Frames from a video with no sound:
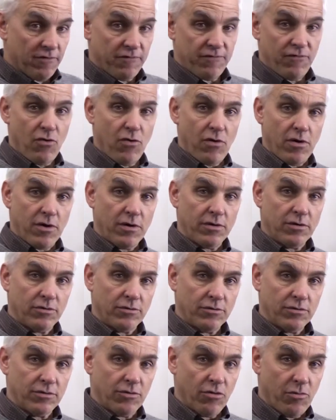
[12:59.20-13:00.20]
or 4,
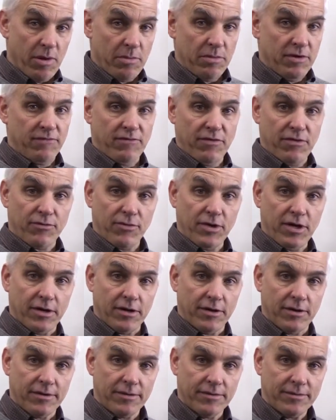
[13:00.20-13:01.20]
or maybe even
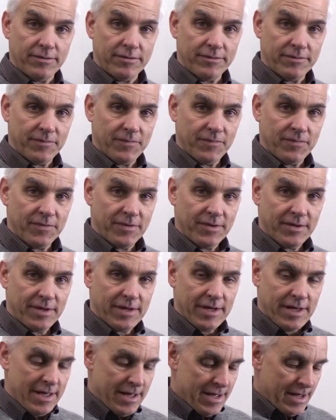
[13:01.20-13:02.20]
3.
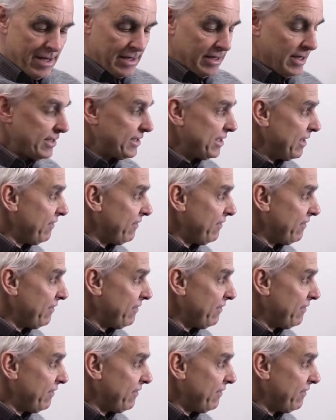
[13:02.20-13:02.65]
Let's